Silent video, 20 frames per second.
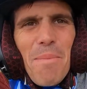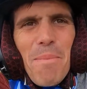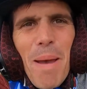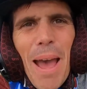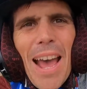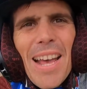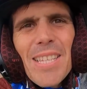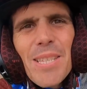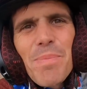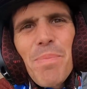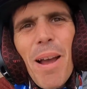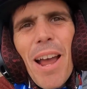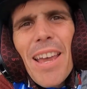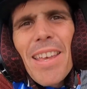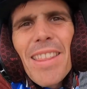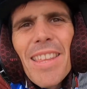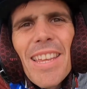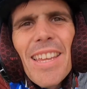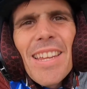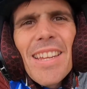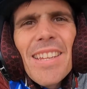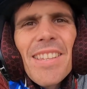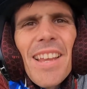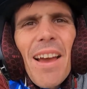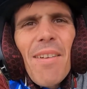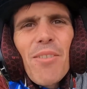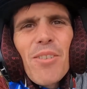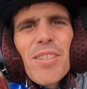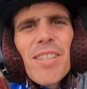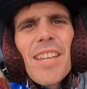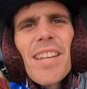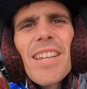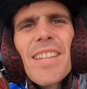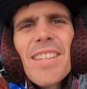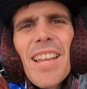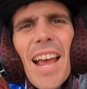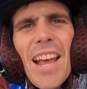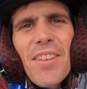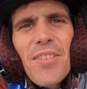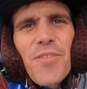Passed by the Davao City
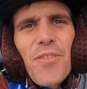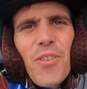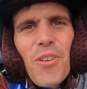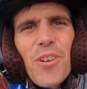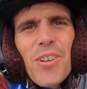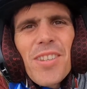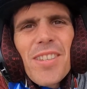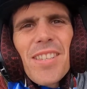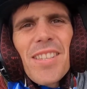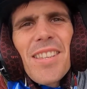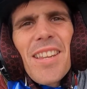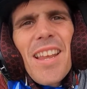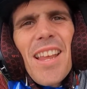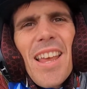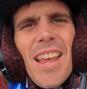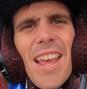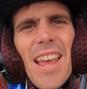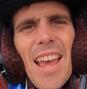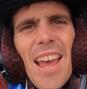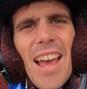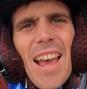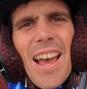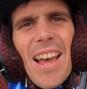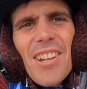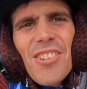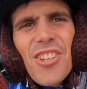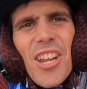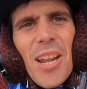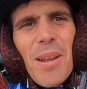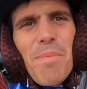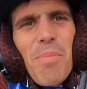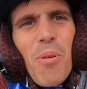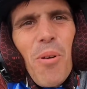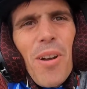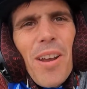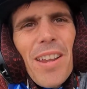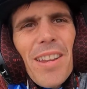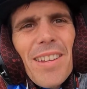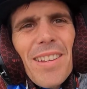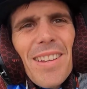Task Force uh,
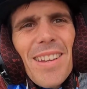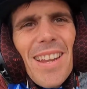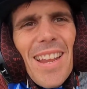checkpoint,